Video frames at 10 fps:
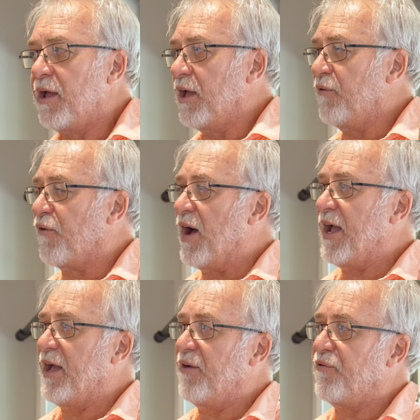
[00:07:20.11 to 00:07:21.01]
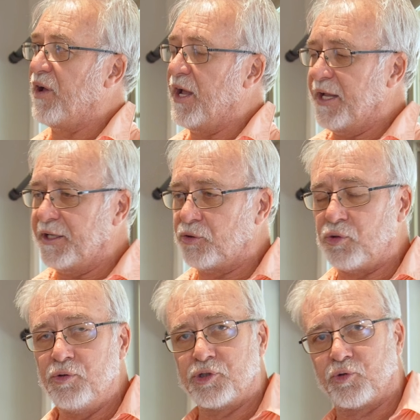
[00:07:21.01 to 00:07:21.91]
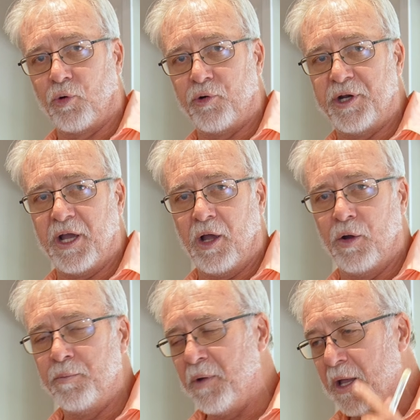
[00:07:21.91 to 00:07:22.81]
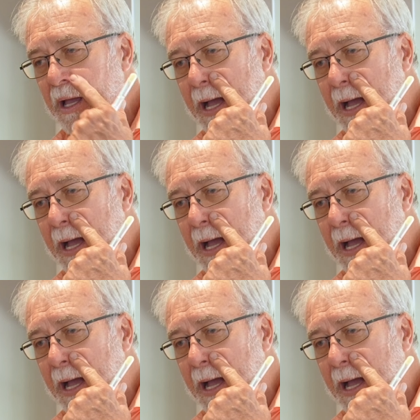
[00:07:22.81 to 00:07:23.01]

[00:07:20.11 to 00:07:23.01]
If I have a 2-story home,